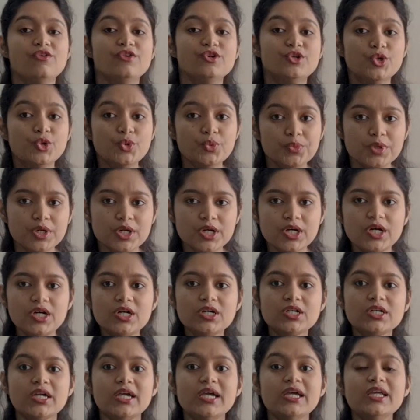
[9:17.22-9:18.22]
to
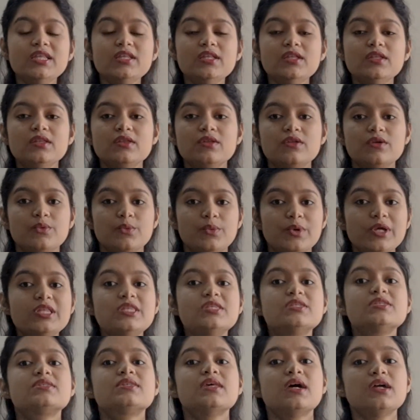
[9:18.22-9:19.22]
work in
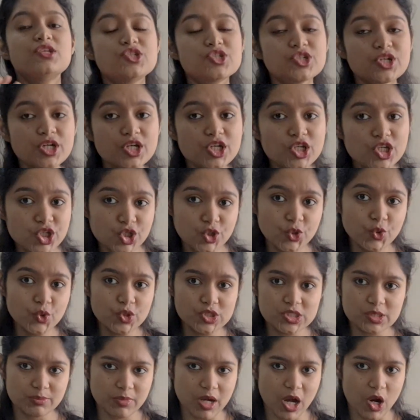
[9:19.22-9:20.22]
with such a
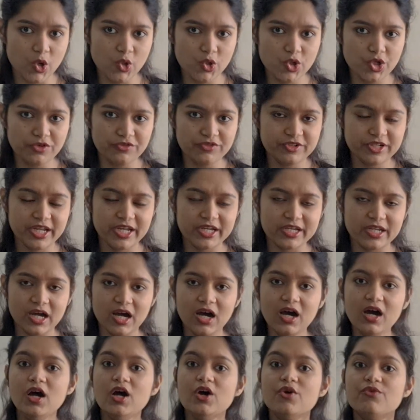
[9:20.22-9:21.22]
huge amount of
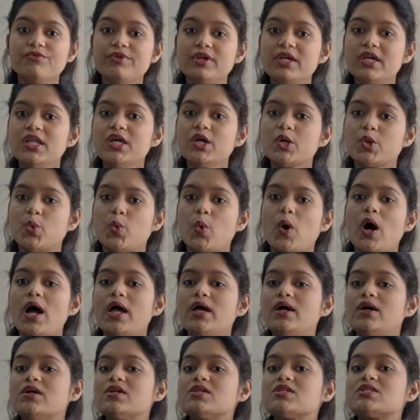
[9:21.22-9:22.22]
data, we
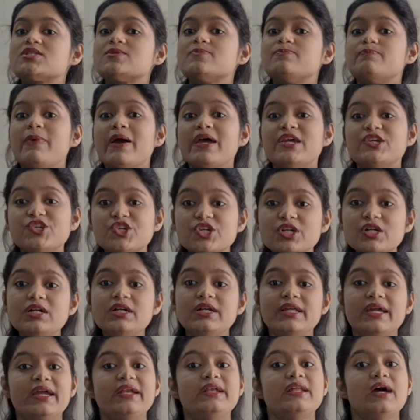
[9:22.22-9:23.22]
require special
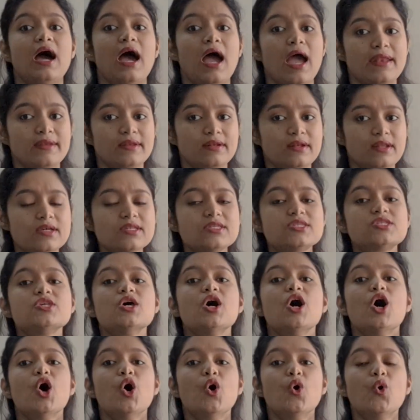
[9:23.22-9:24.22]
data
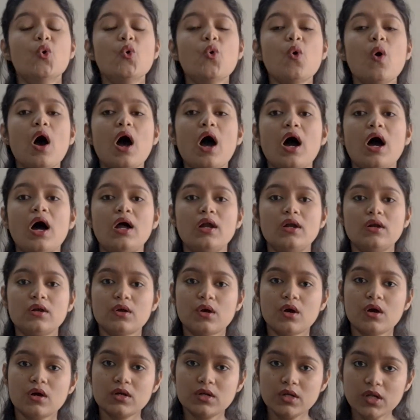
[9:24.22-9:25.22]
analysts who
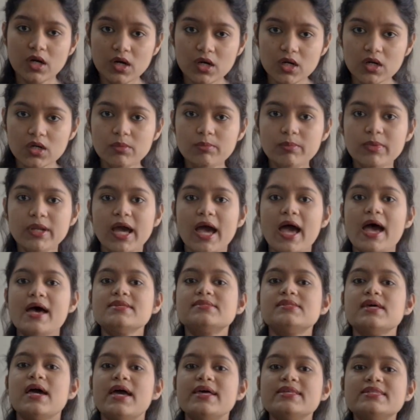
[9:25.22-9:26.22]
are termed
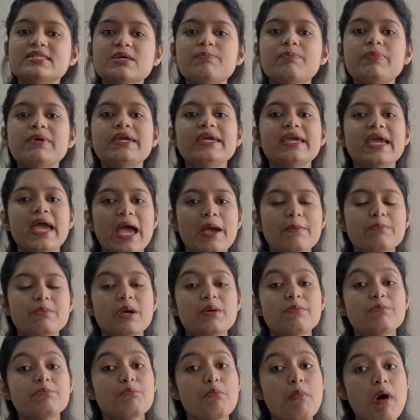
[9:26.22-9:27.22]
as SAP
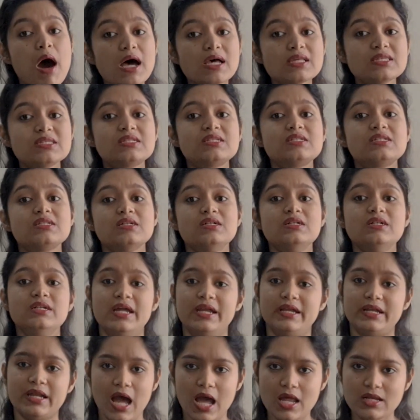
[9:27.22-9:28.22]
MM master
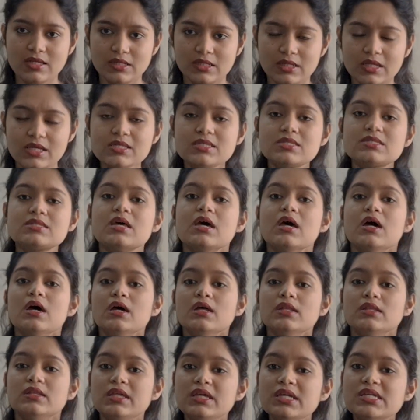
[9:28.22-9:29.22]
data analysts.
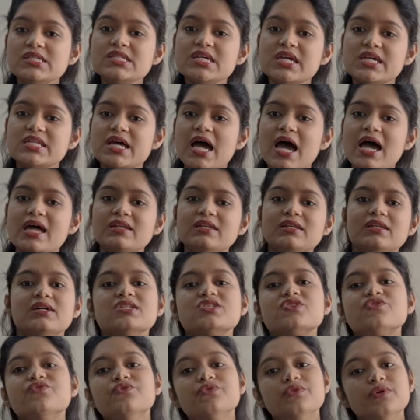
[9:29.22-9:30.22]
These data
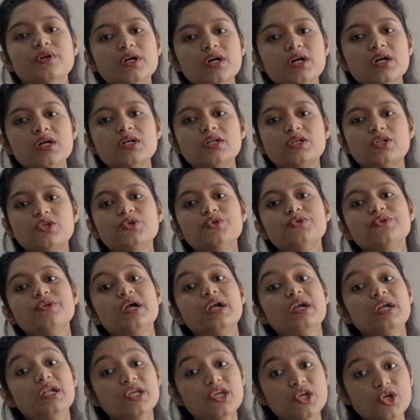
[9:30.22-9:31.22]
analysts work to
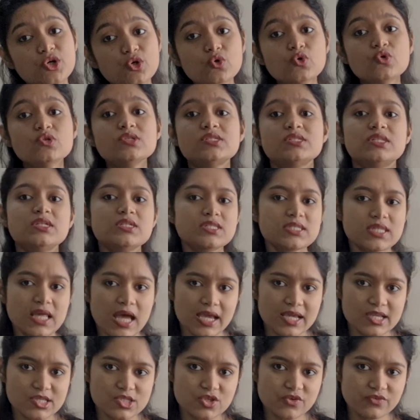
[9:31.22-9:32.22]
reduce the
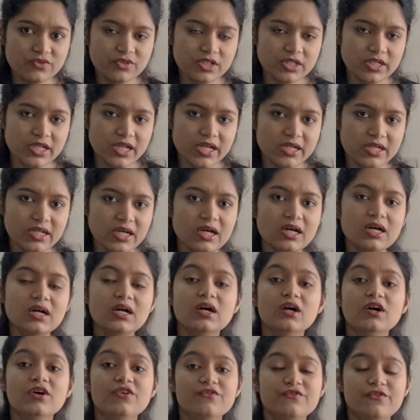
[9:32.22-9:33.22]
size of the data,
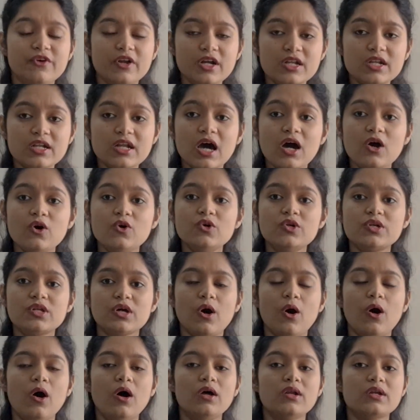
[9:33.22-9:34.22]
filter out
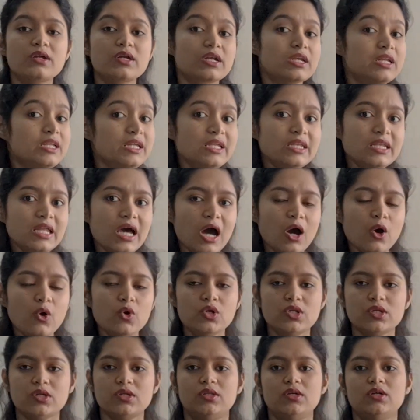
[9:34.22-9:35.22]
or clean
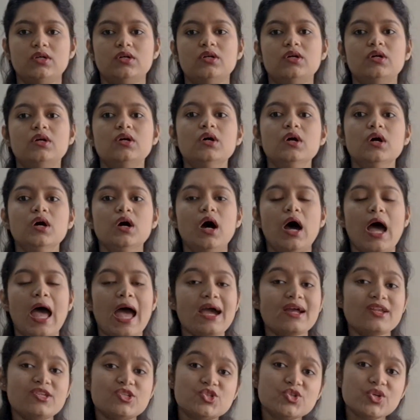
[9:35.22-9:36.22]
out the
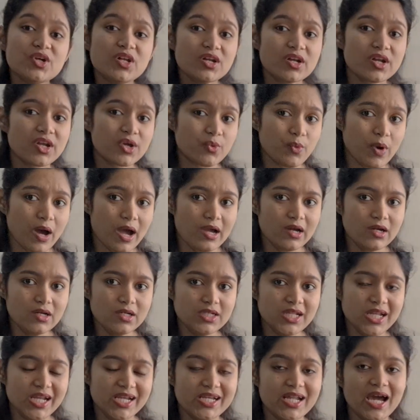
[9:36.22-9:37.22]
actual
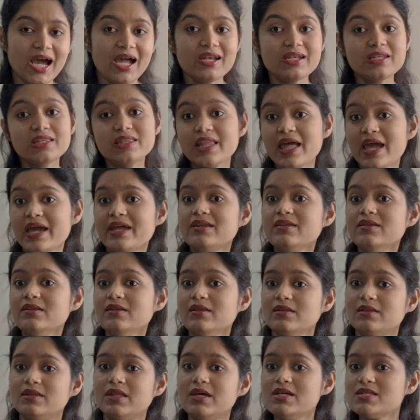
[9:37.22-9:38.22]
required data and
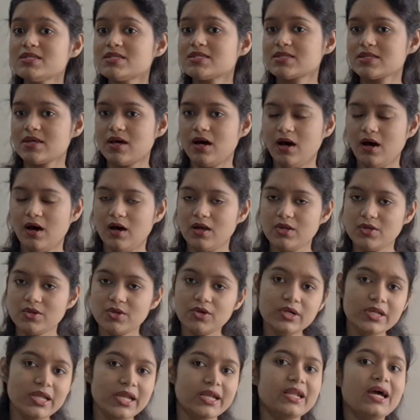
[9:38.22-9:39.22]
then this uh, you
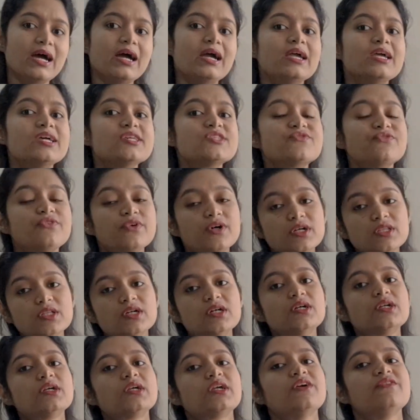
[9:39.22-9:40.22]
know data is
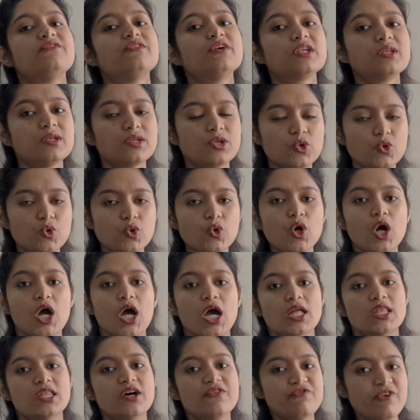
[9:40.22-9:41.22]
further given to
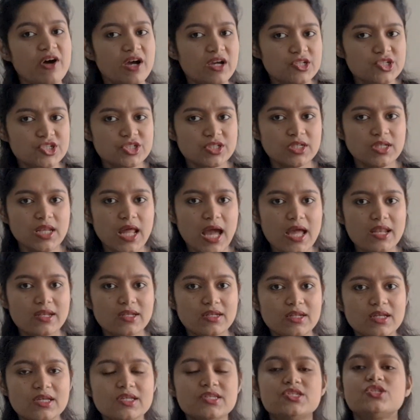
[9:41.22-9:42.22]
the functional
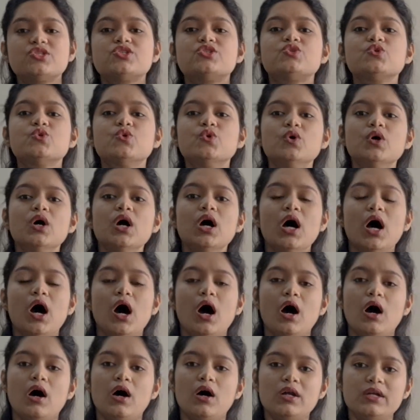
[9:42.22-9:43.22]
analyst to
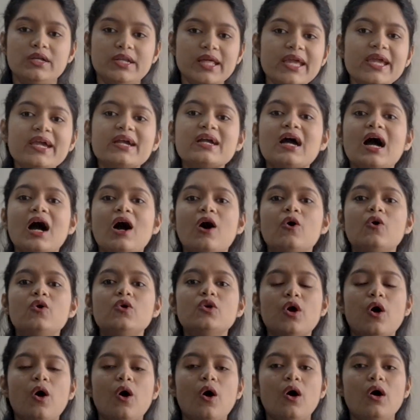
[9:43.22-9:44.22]
uh, take
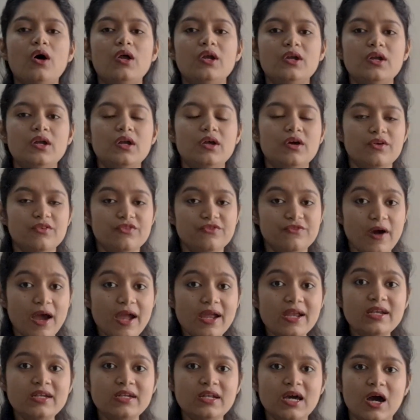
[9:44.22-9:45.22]
out or
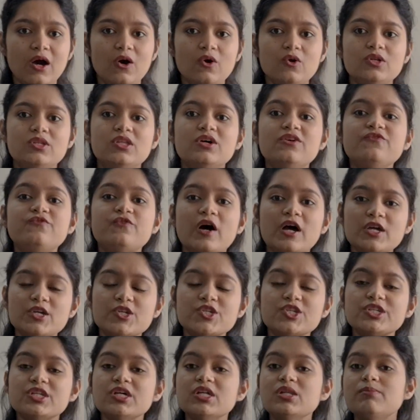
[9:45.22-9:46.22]
find out the
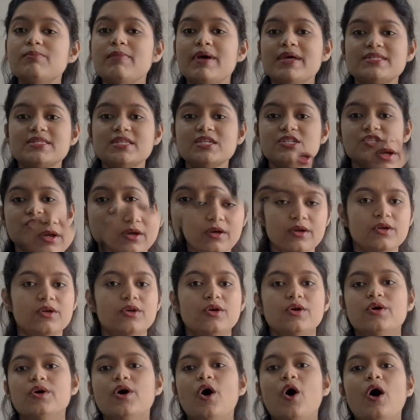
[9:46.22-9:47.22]
functional messages
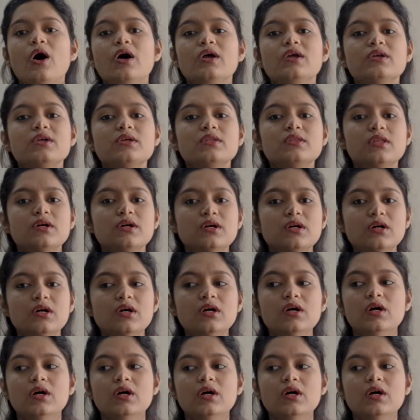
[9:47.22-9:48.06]
or the